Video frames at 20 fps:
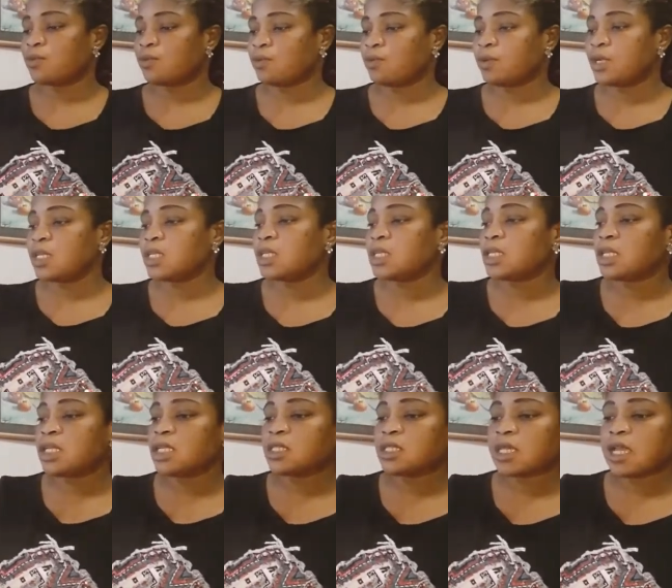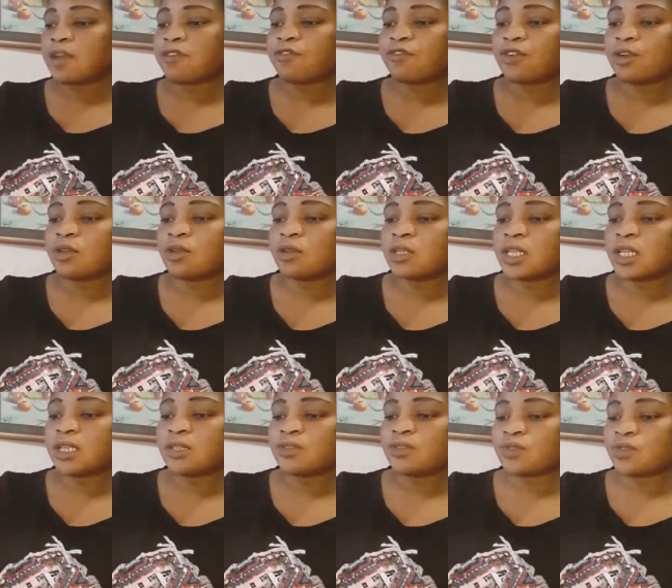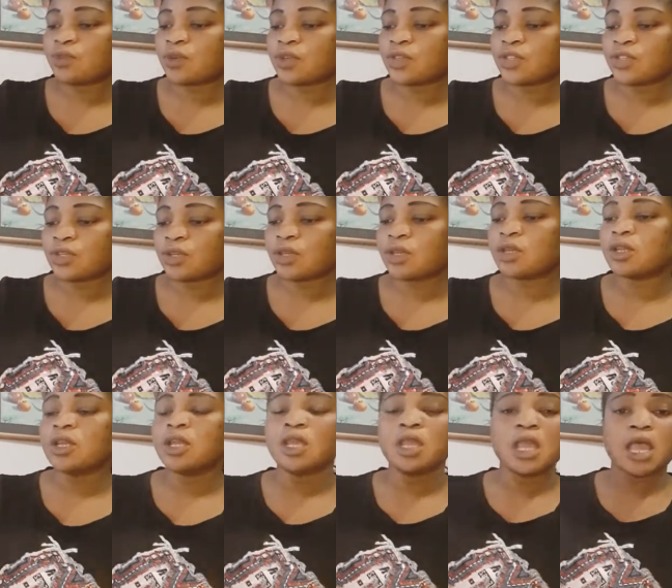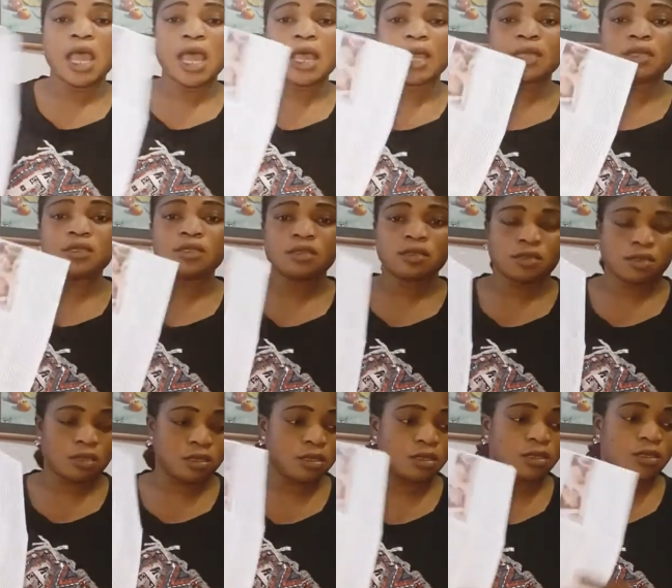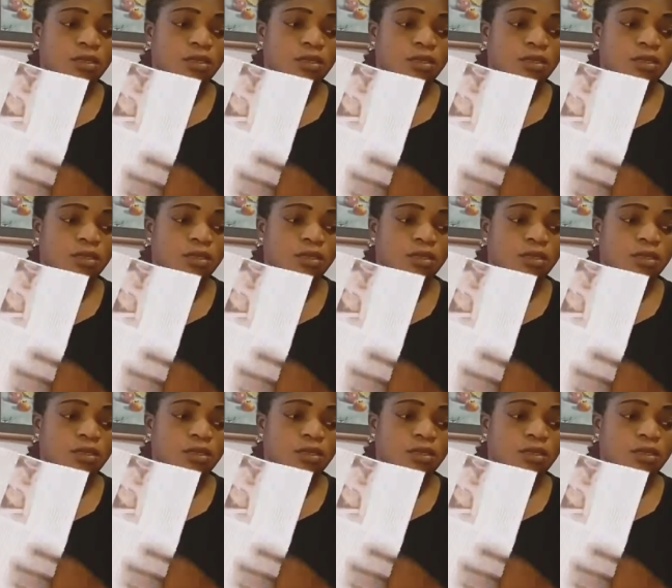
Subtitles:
reading this and follow the instruction and